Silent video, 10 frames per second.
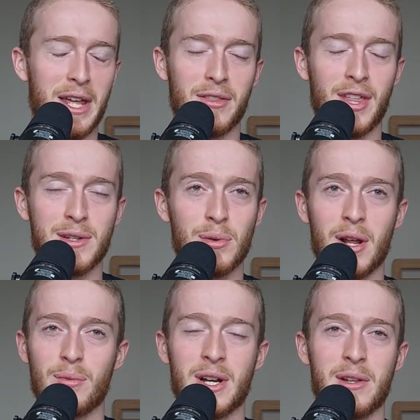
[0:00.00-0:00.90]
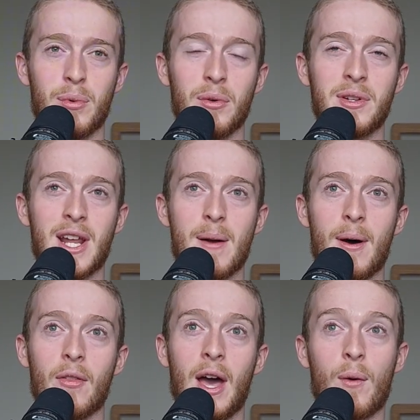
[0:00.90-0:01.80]
all I really will say about
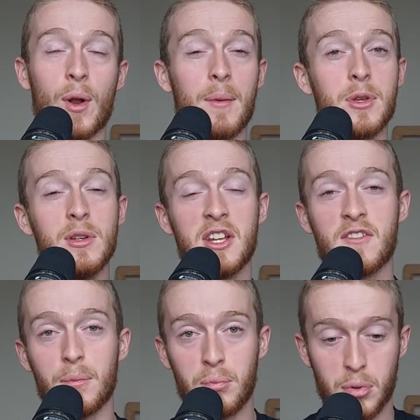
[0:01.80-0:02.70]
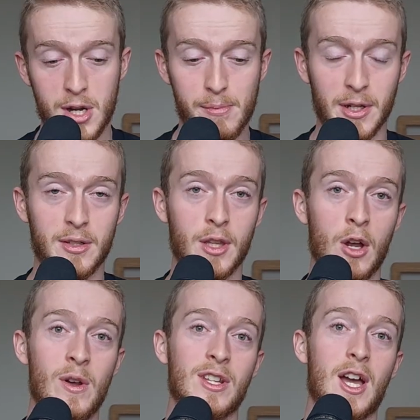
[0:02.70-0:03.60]
that. What I'm using for Primus though
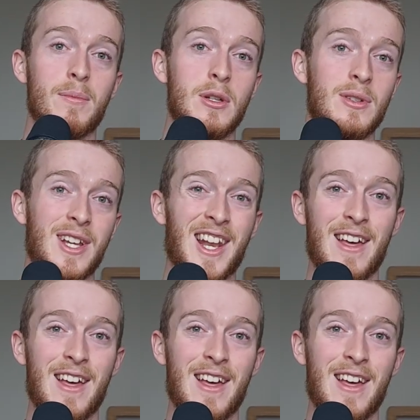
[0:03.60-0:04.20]
is I'm using 11